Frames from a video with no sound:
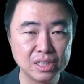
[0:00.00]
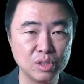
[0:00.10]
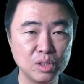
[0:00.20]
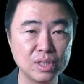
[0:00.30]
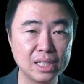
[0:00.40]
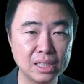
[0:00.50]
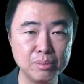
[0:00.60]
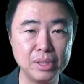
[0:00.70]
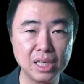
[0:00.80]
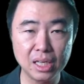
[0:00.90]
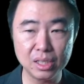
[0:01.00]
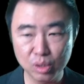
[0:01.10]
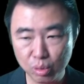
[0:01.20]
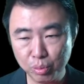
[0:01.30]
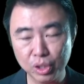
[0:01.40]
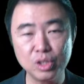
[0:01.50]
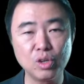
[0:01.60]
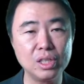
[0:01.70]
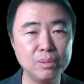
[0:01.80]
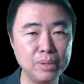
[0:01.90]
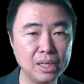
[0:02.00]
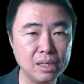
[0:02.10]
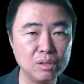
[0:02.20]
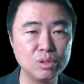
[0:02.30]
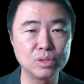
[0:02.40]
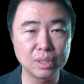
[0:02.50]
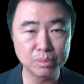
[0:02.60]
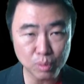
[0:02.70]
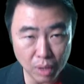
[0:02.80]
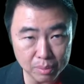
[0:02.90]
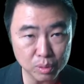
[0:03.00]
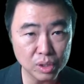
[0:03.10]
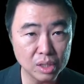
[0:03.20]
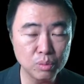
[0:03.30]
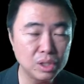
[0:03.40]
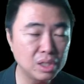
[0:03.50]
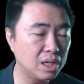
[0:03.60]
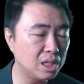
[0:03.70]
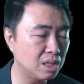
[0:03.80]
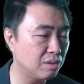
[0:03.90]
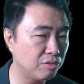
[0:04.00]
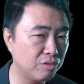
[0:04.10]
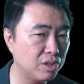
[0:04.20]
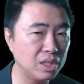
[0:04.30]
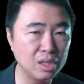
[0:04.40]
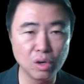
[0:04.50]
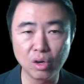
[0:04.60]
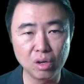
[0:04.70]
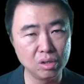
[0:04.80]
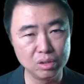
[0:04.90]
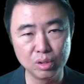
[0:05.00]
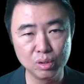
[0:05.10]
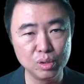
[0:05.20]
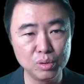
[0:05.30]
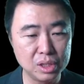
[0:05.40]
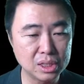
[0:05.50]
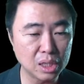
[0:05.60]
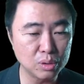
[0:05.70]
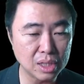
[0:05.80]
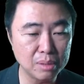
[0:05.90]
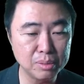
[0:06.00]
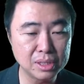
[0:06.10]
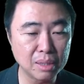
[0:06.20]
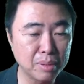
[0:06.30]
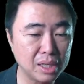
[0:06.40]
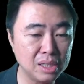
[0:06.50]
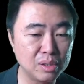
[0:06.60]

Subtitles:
So newsletter means that you put in your email, you subscribe to it with either free or you decide to send me some money.